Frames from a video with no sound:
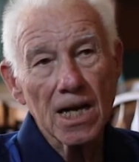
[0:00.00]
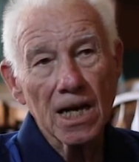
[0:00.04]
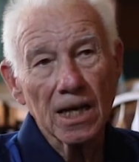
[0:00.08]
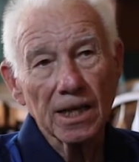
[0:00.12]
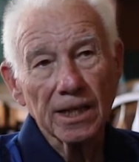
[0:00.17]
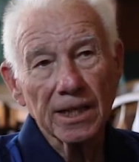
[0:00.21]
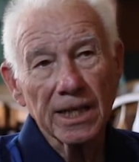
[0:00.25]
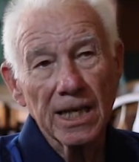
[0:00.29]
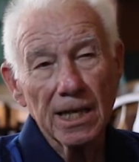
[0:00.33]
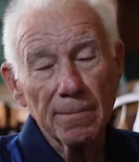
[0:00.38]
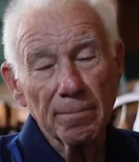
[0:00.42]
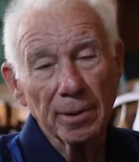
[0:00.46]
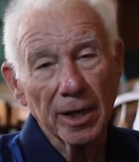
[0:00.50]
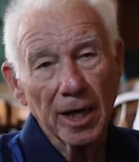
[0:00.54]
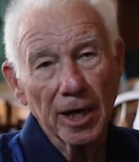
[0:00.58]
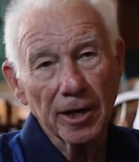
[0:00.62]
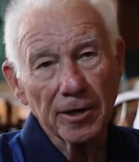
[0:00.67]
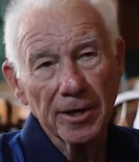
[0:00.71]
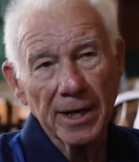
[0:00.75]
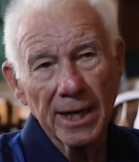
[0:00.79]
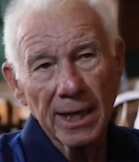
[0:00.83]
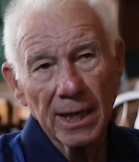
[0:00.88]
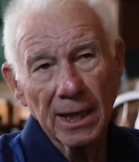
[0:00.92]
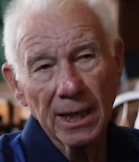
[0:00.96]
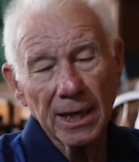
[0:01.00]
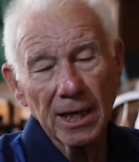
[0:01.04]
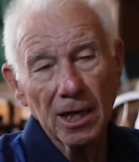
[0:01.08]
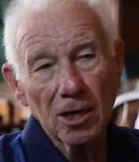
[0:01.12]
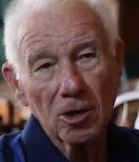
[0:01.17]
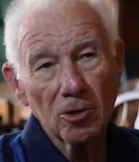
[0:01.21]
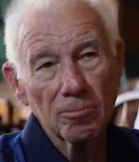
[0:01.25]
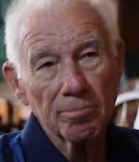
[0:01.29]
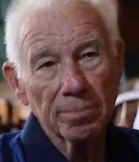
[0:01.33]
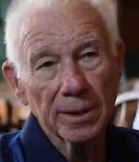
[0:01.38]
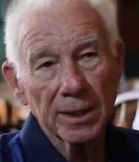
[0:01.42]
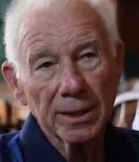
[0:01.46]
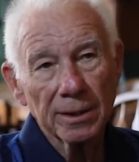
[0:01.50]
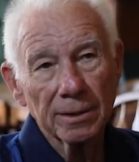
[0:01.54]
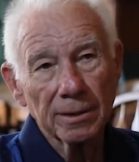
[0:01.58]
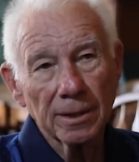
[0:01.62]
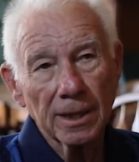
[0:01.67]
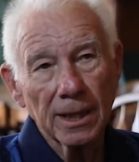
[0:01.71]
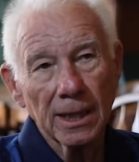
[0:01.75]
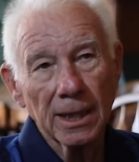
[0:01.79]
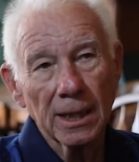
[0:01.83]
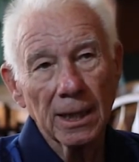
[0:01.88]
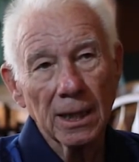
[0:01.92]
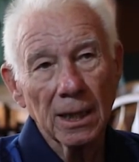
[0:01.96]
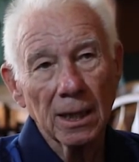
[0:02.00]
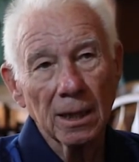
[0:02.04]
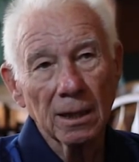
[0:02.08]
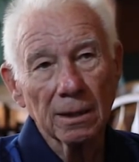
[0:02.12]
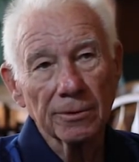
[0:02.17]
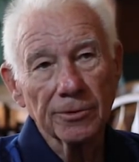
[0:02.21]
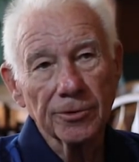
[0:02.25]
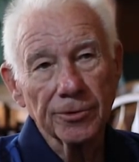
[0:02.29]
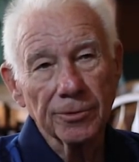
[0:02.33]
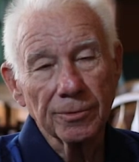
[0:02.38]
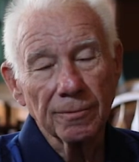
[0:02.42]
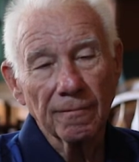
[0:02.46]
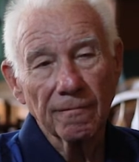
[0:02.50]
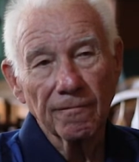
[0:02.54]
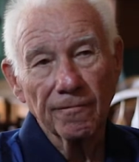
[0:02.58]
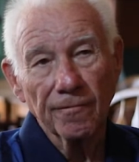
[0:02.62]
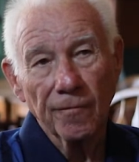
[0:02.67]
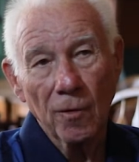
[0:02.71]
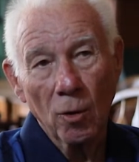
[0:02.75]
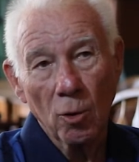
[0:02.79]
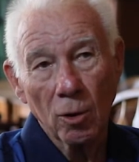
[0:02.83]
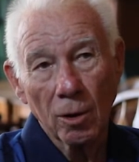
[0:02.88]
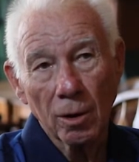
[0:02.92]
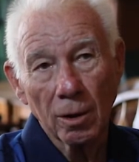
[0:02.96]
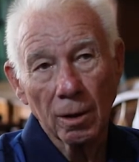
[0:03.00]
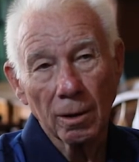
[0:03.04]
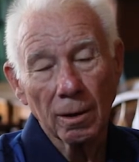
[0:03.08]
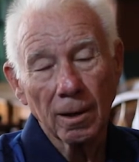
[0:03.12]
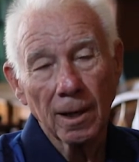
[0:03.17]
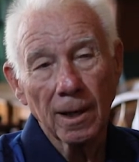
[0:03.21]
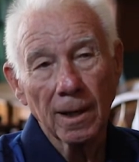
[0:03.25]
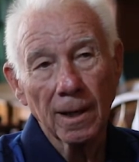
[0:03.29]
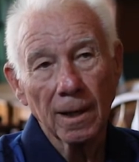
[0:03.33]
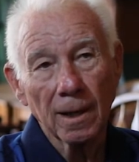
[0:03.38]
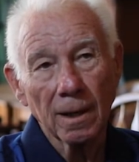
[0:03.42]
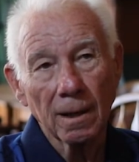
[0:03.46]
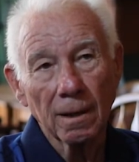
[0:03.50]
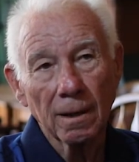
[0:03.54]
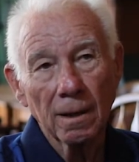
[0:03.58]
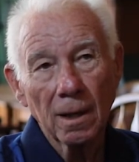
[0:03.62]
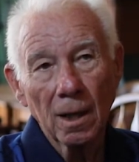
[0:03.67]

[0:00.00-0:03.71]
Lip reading: keeping our deli open for